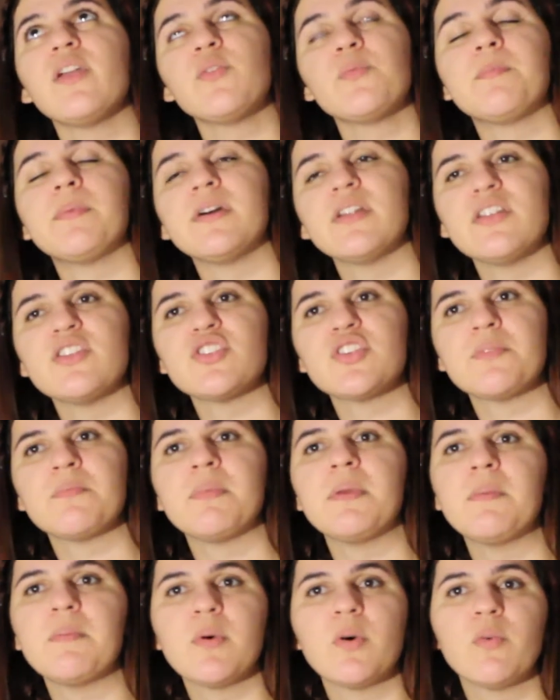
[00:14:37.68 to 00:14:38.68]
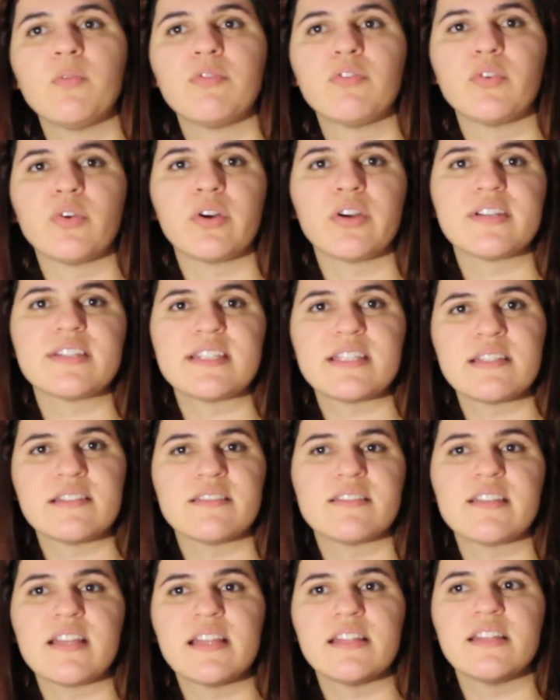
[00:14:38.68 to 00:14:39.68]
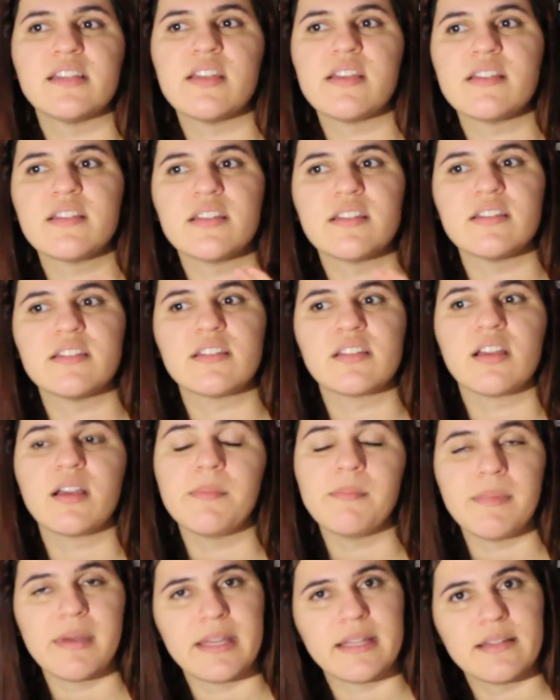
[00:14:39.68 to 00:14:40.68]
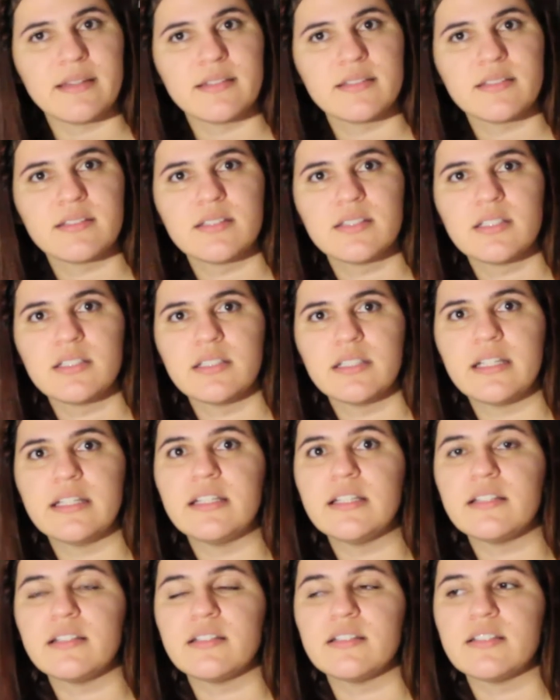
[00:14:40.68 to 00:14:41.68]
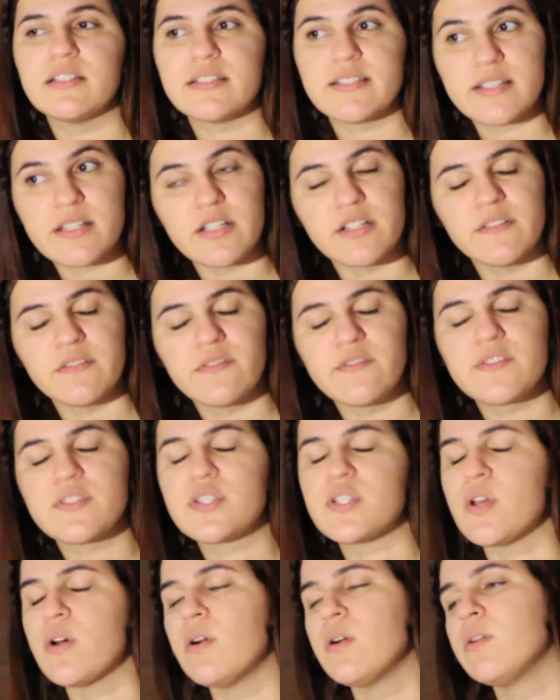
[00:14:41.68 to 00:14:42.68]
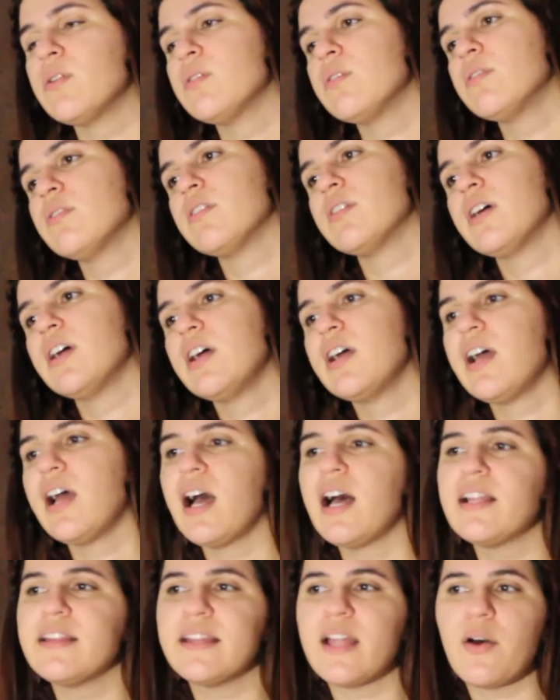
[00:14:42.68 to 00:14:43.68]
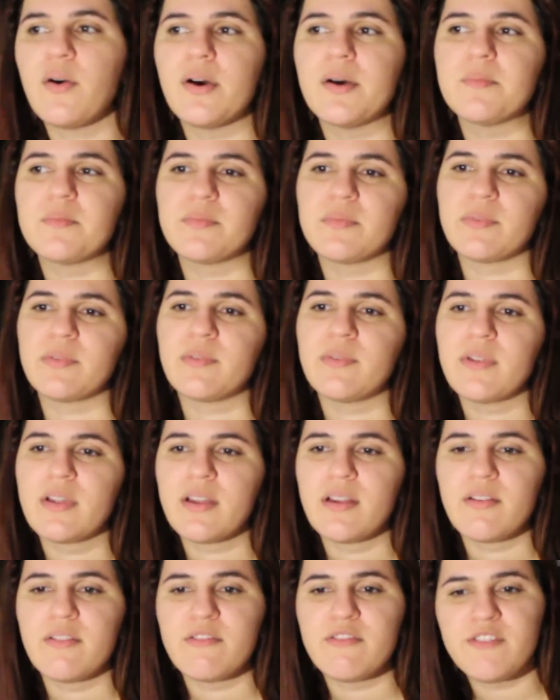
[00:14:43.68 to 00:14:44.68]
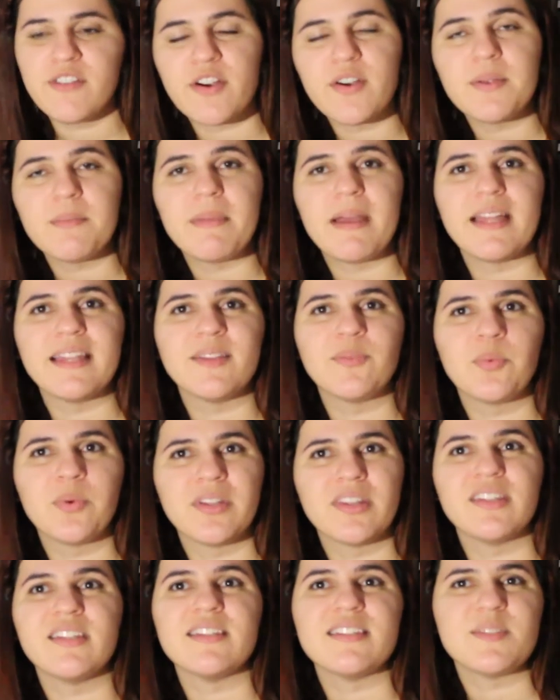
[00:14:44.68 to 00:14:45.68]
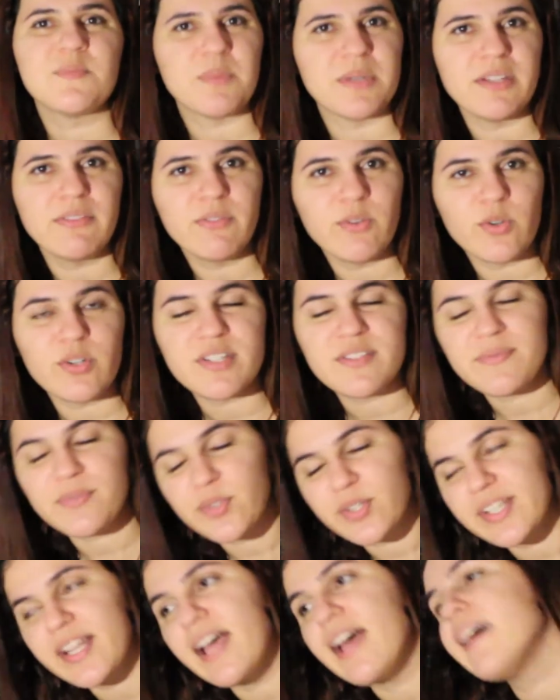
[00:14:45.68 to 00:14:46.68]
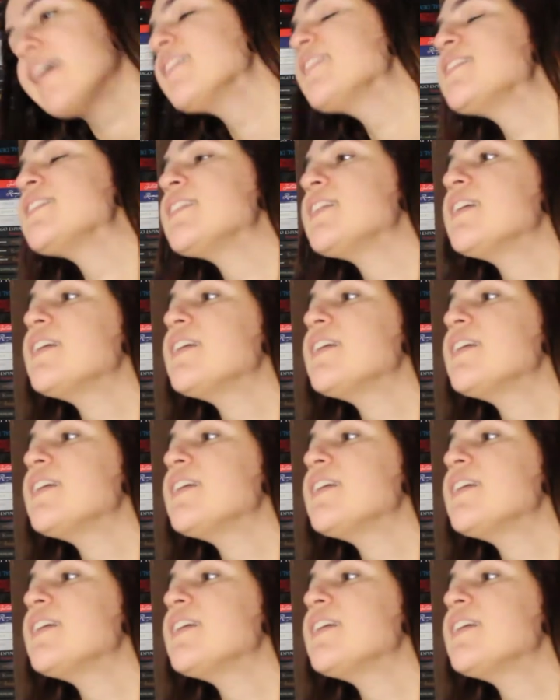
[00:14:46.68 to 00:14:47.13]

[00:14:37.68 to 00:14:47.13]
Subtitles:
punishing people for things that they didn't commit? They didn't deserve. So now I'm very mad with the Speed Force for that.